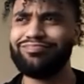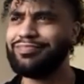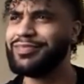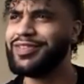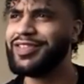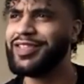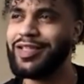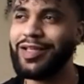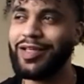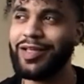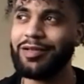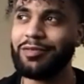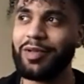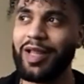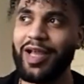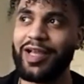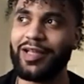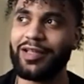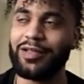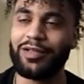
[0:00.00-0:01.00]
seeing
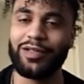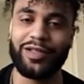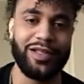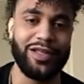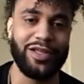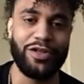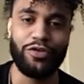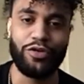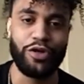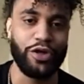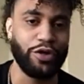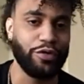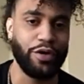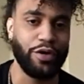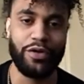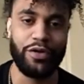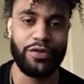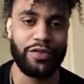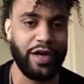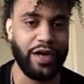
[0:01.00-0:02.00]
like the unit
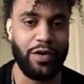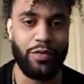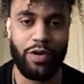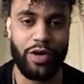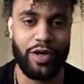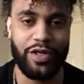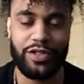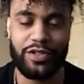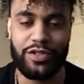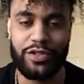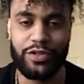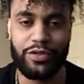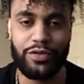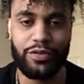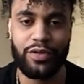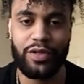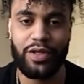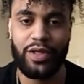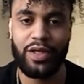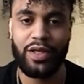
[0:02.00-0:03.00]
growth that I wanted
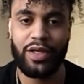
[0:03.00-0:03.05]
to.